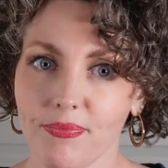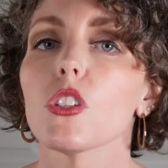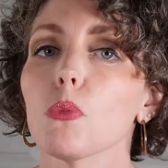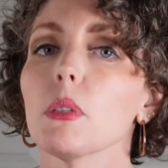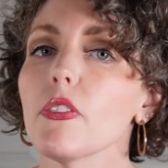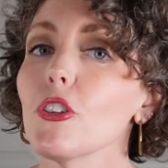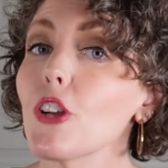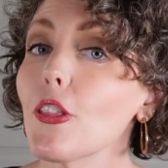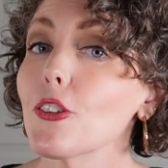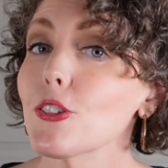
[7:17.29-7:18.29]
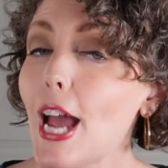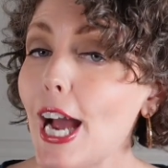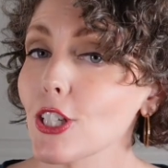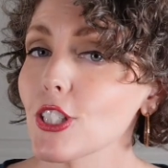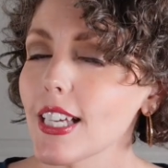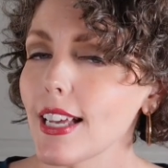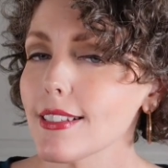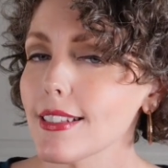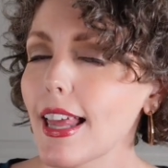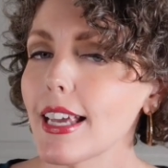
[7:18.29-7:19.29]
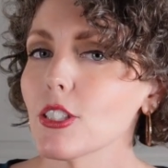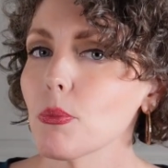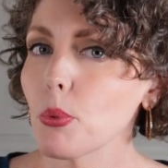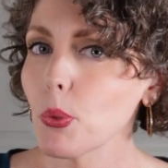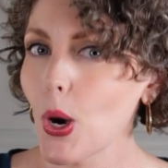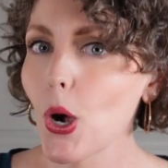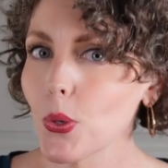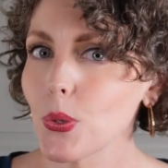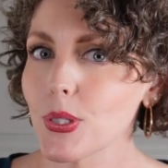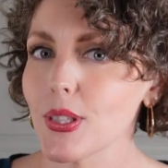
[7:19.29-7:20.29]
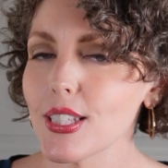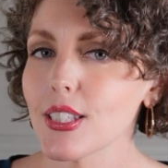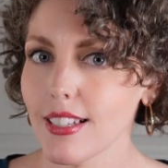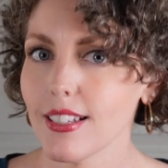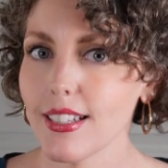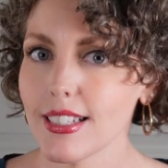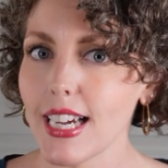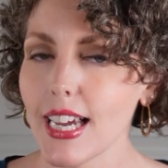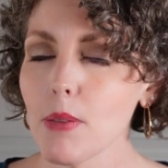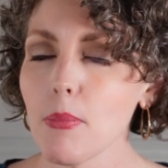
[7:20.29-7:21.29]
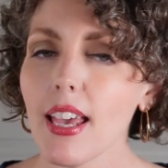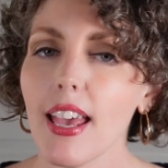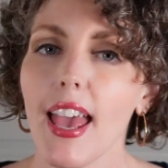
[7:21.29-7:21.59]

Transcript: So believe it or not, there's actually a slight pro to this skin type,